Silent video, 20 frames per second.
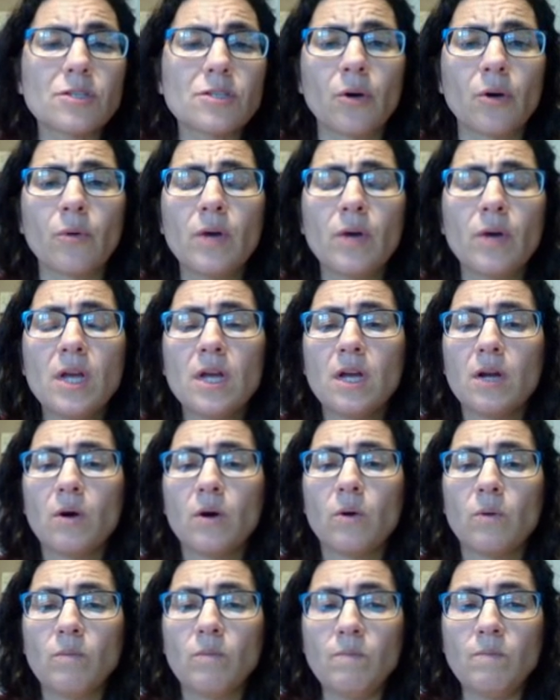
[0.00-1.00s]
So
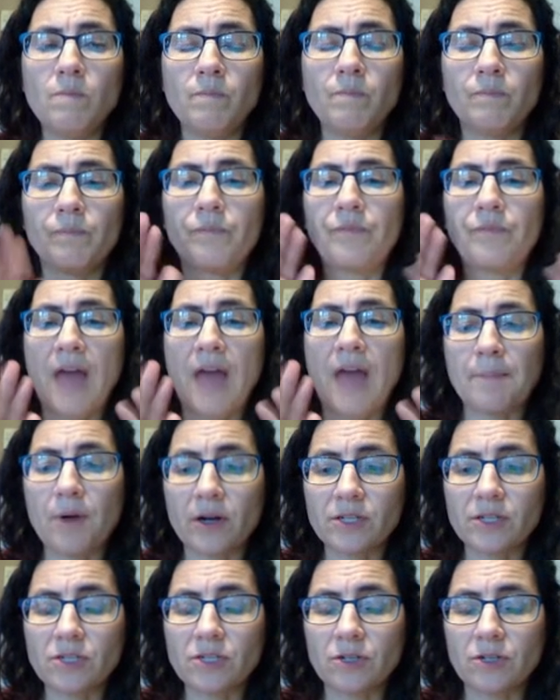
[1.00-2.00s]
that
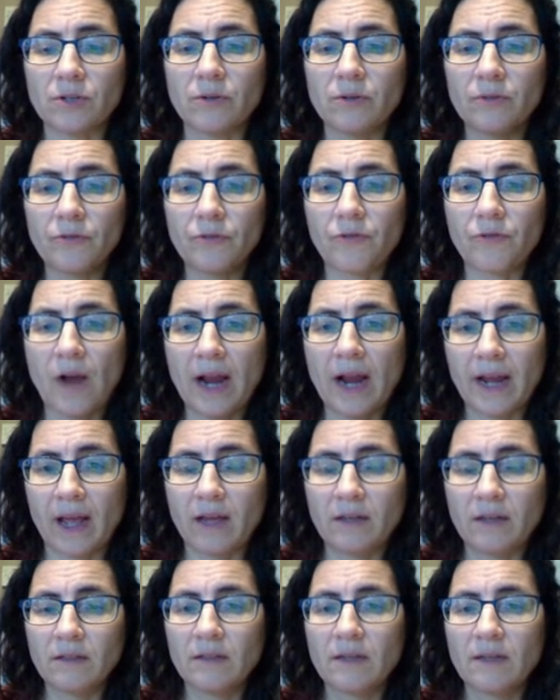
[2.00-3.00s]
part's due
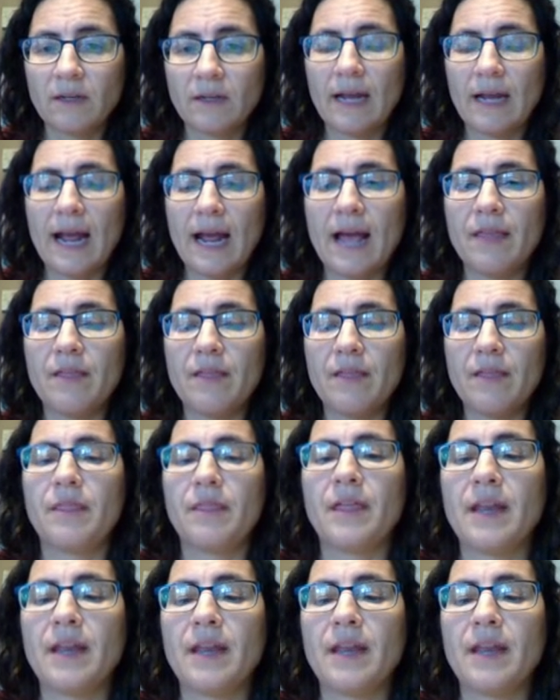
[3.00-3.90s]
Friday. And then the